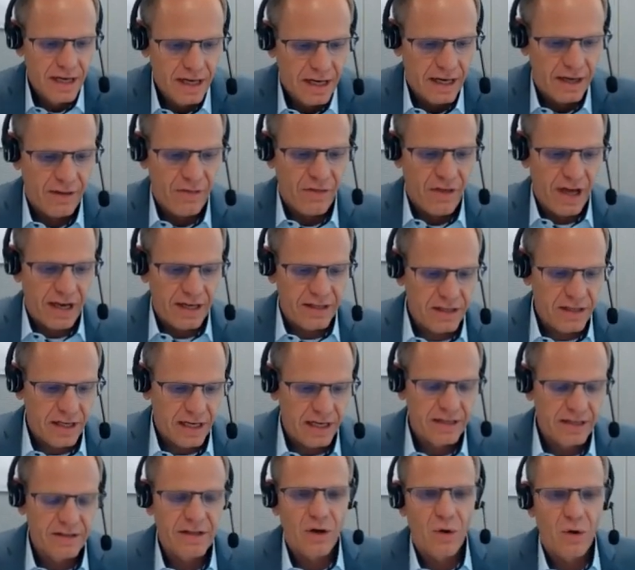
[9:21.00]
And then
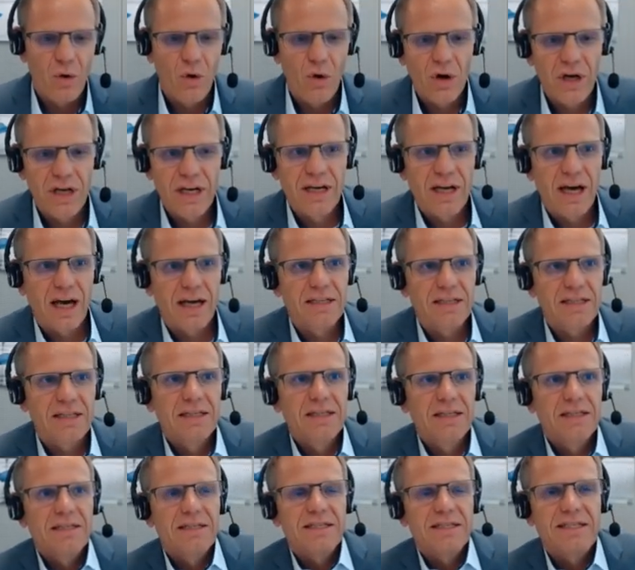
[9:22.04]
in the early
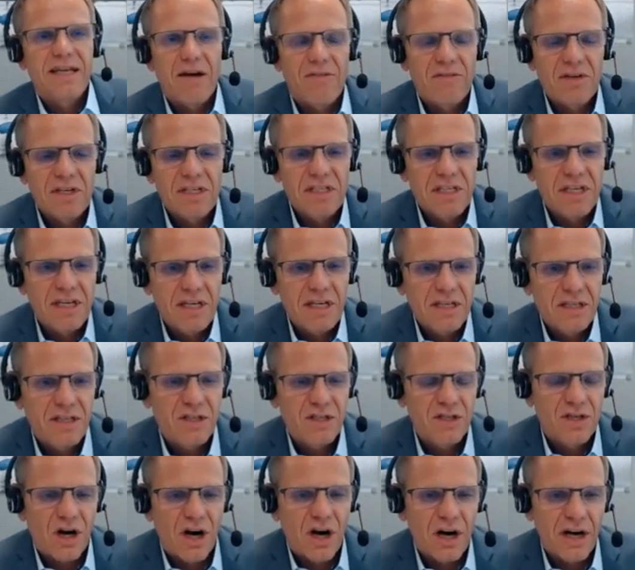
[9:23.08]
1970s,
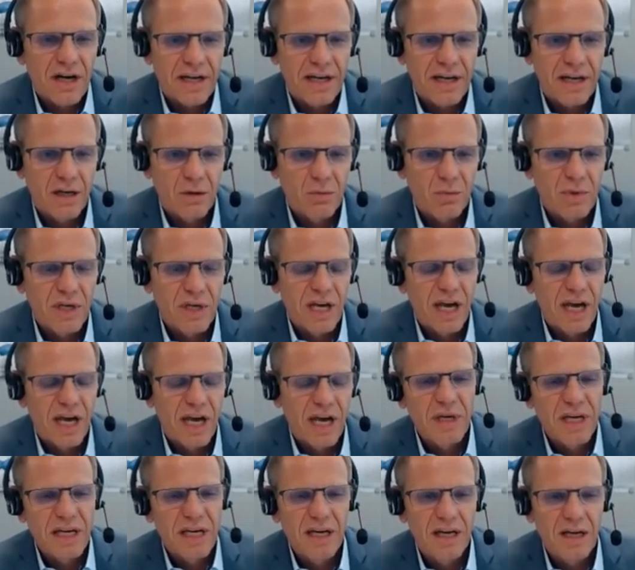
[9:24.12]
starting, we had
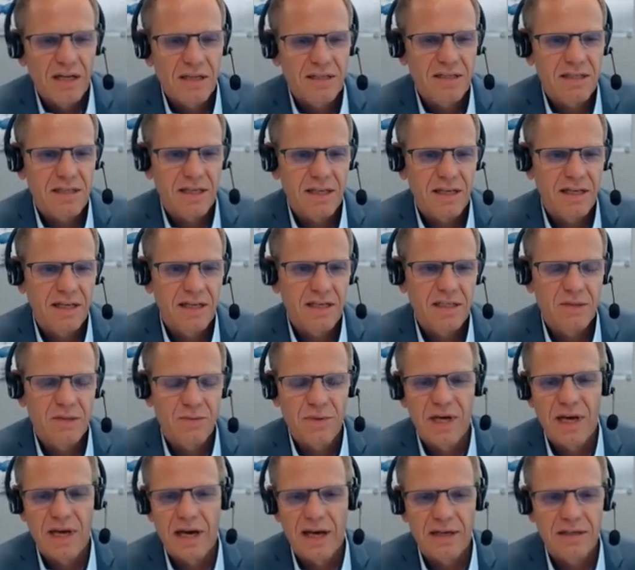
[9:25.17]
PLCs,
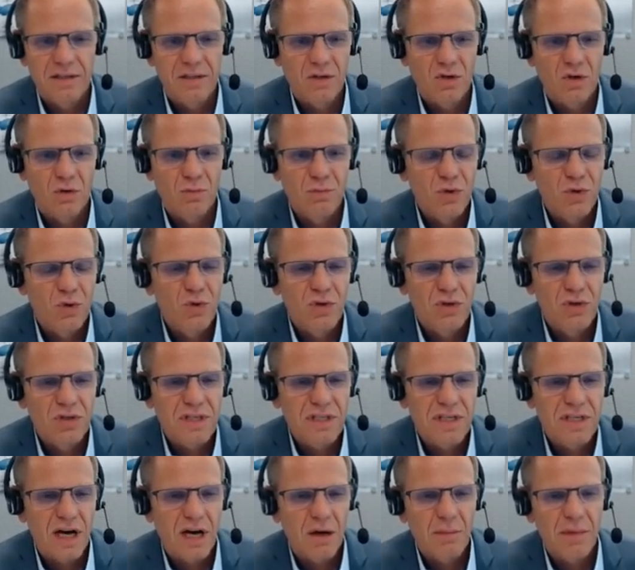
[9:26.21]
we had computers
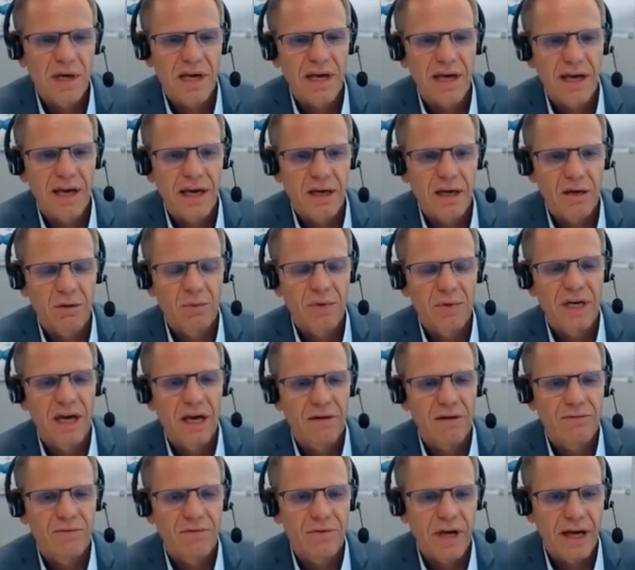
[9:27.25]
coming, we
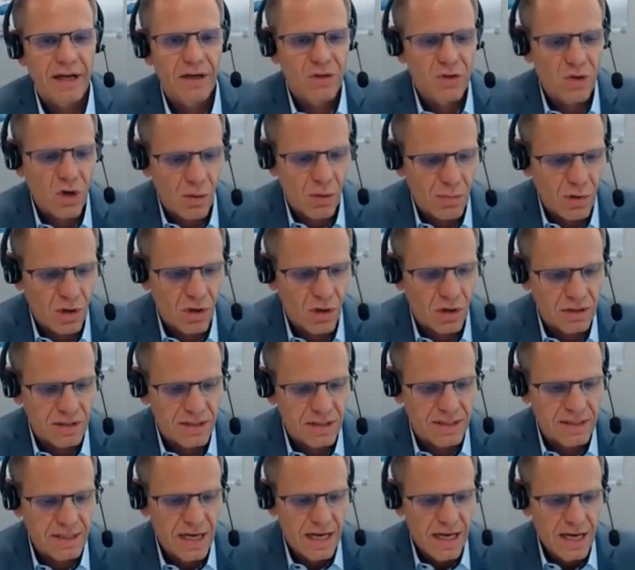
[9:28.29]
have had
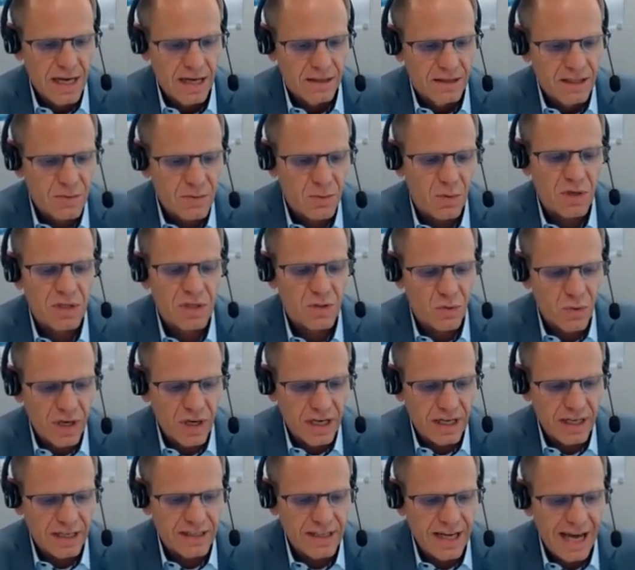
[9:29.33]
robots. This was
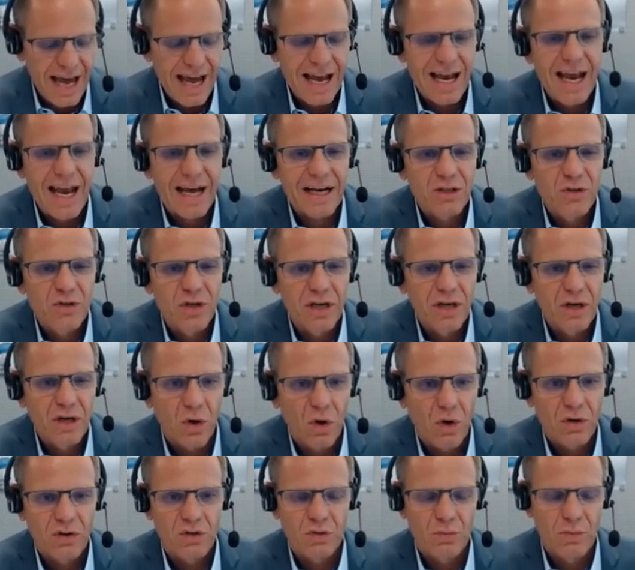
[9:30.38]
really the electrical
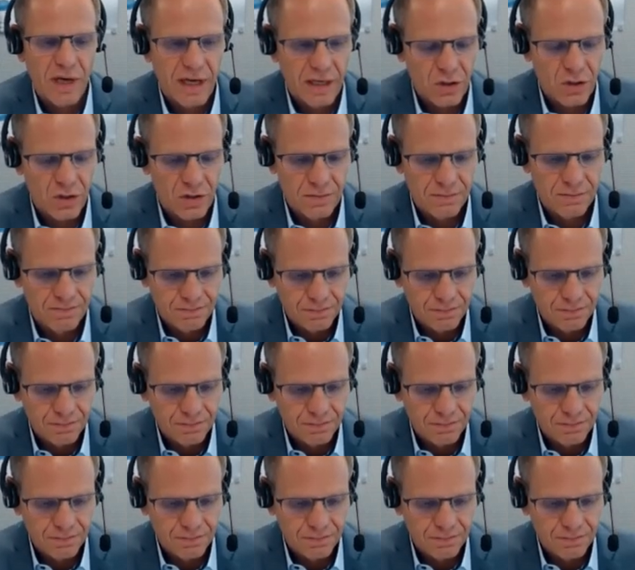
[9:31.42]
automation.